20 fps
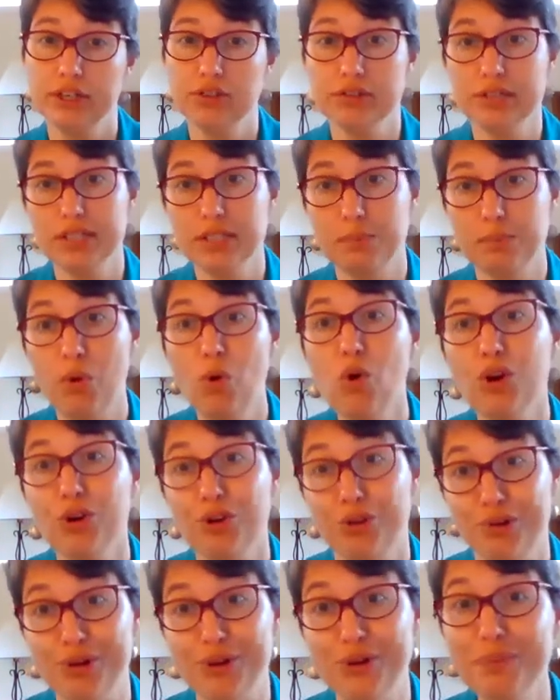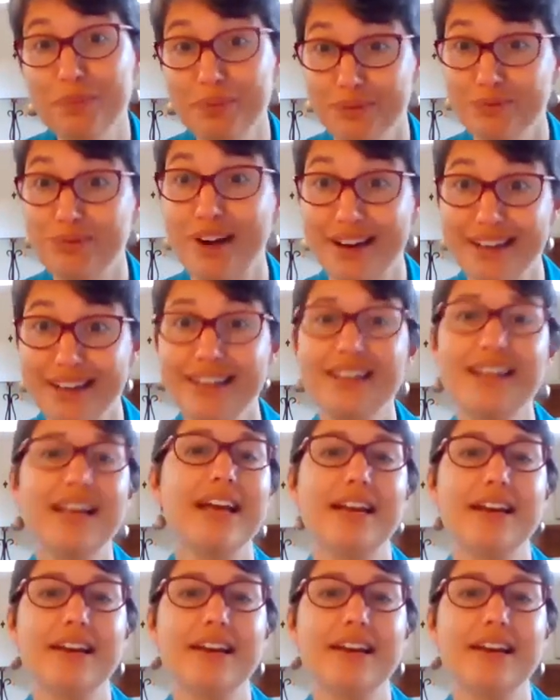support group, right?